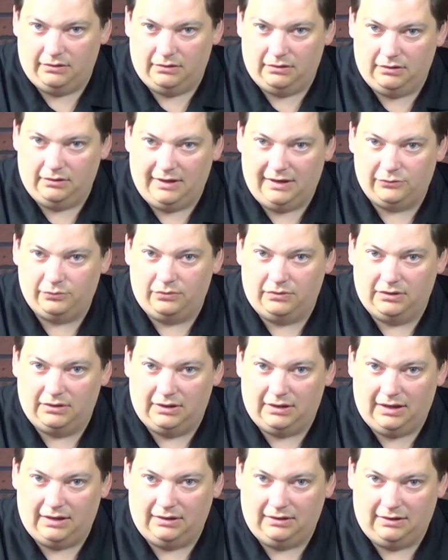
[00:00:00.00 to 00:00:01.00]
Last
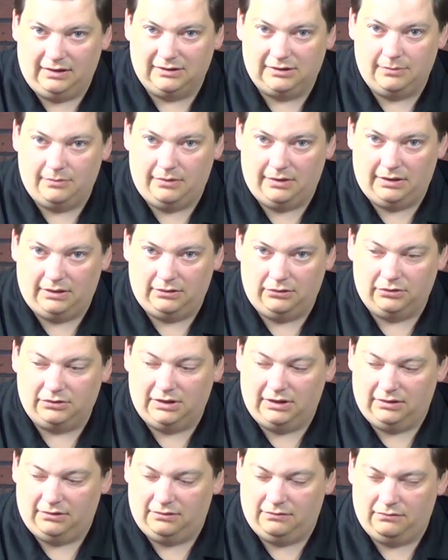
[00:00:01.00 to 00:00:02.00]
time I looked
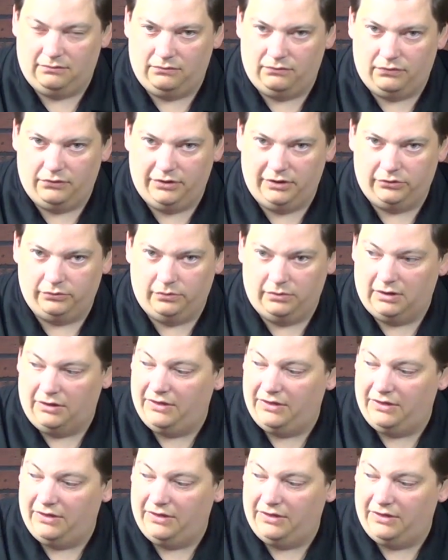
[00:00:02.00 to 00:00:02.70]
at for this one,